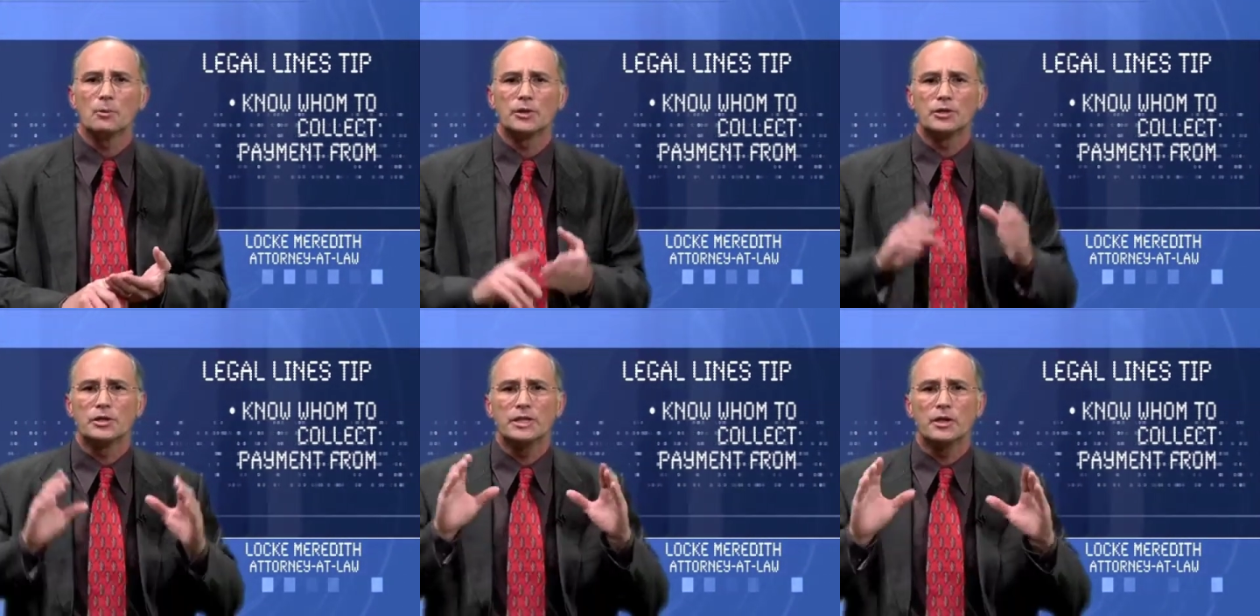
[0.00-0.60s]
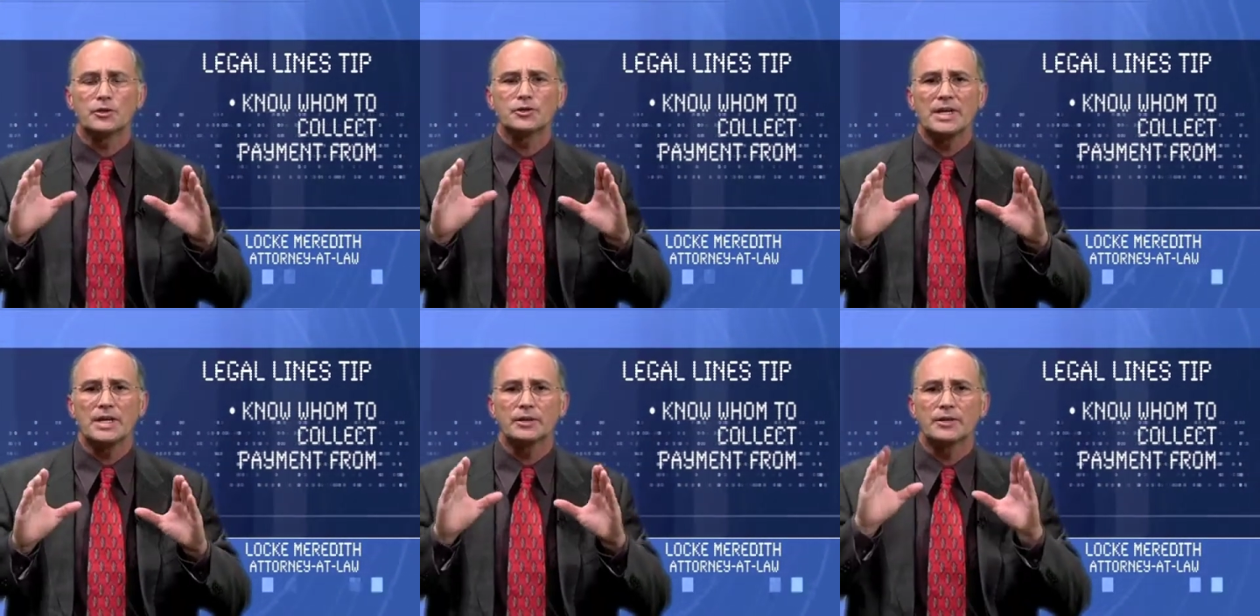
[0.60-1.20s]
But you need to
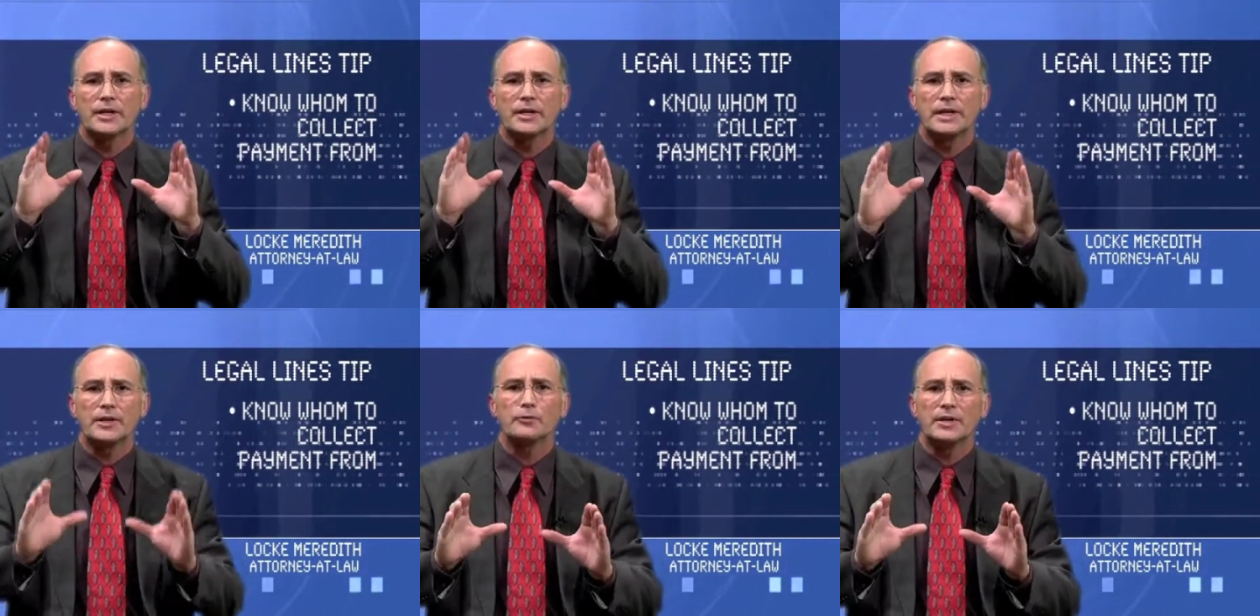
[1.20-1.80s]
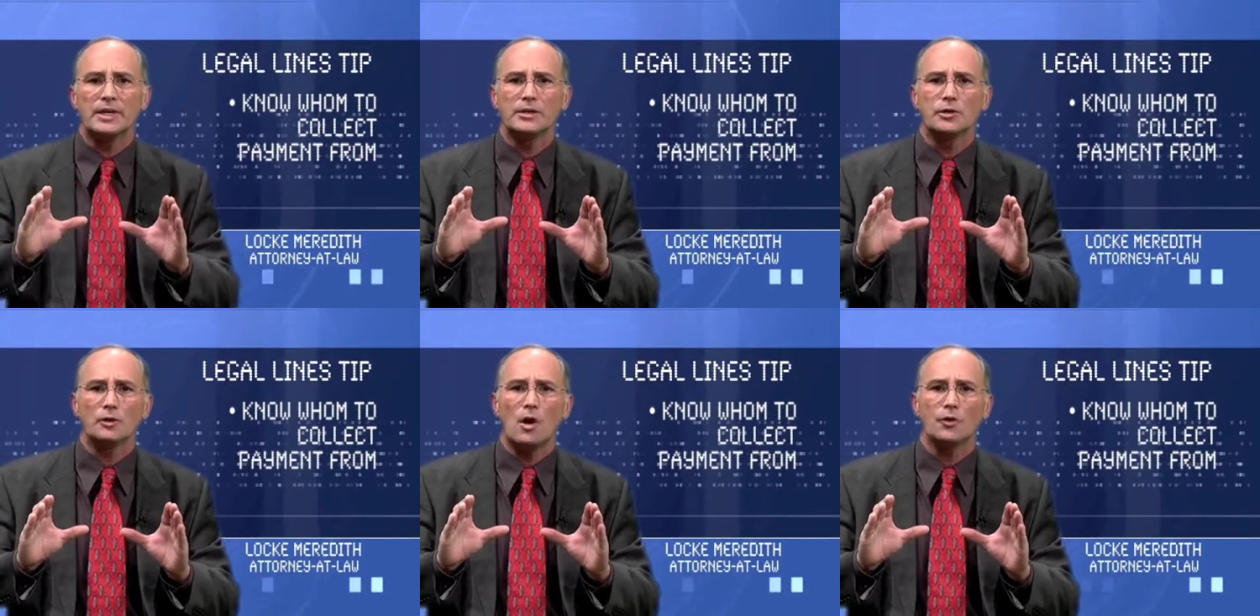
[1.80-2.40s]
understand that they're going to intervene in
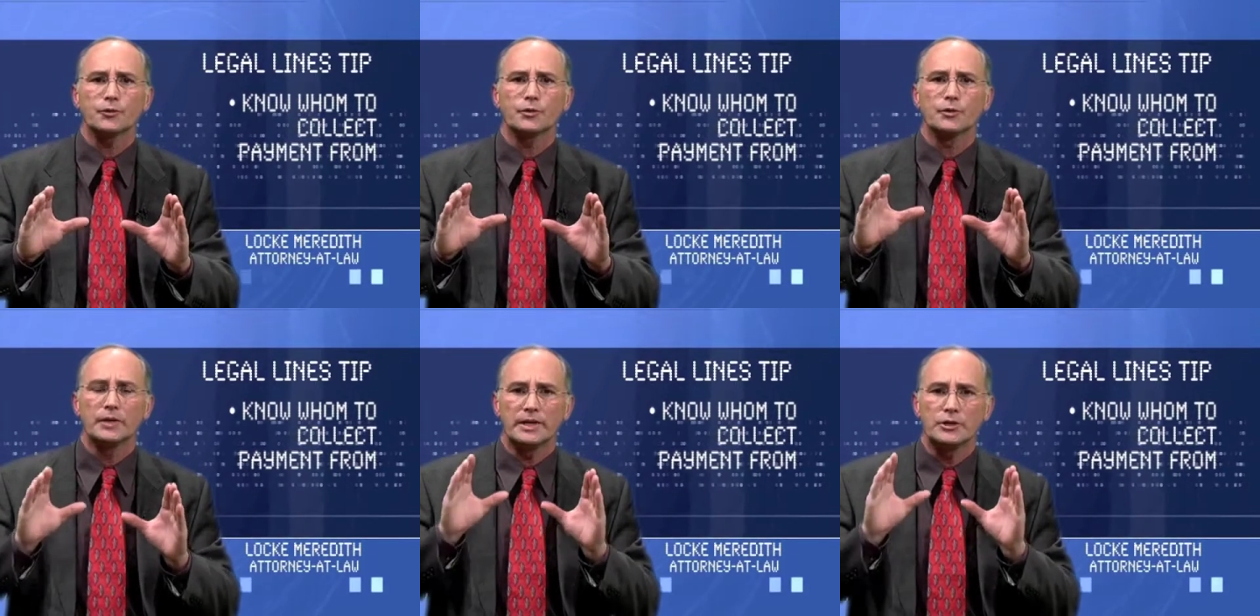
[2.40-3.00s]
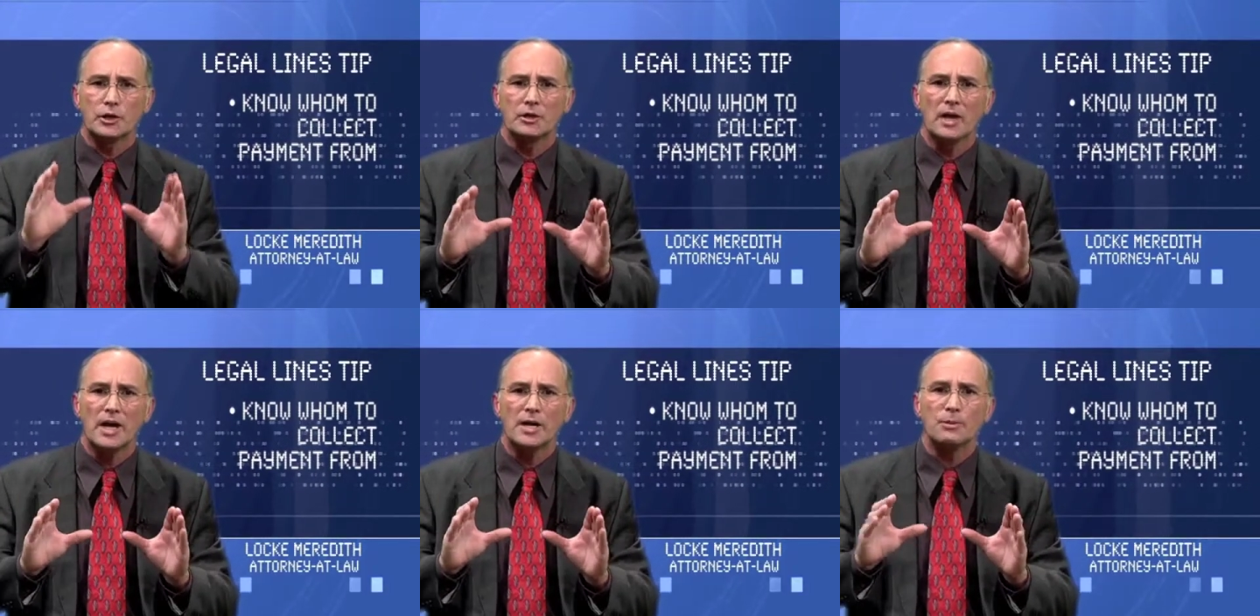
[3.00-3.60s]
your lawsuit and in your
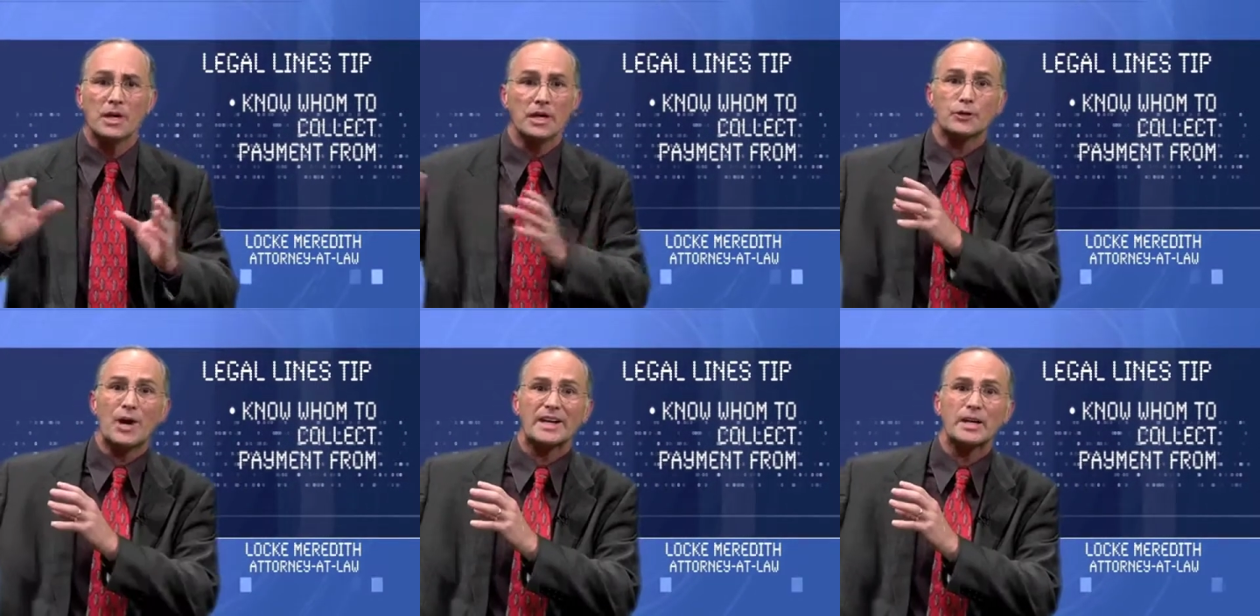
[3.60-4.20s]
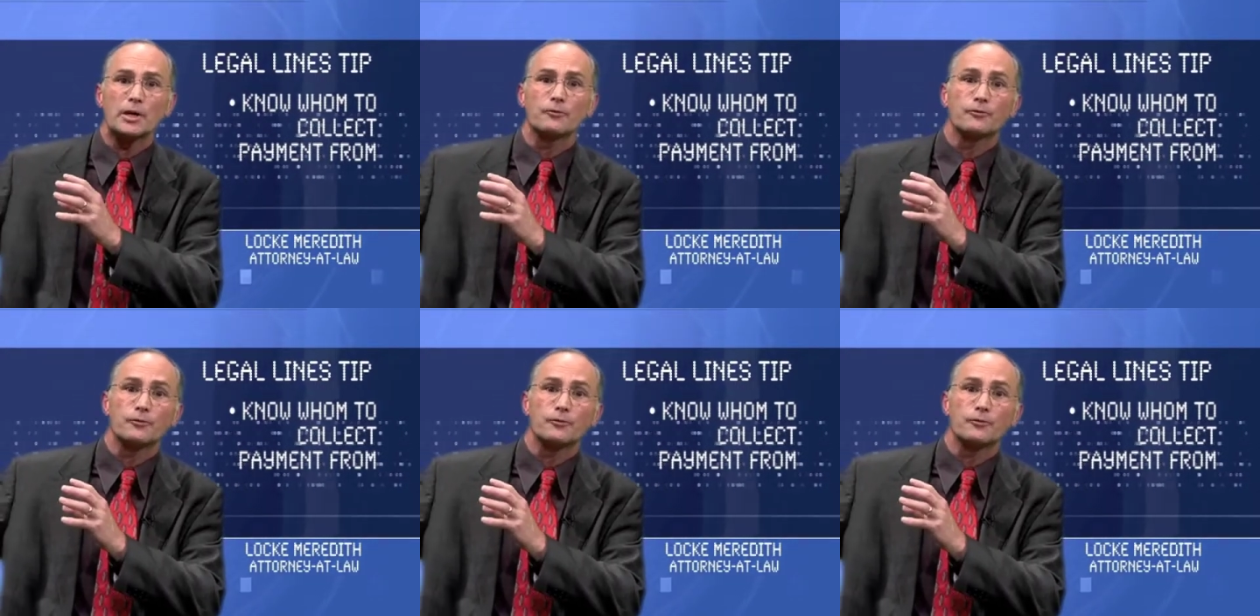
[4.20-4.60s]
claim and try and get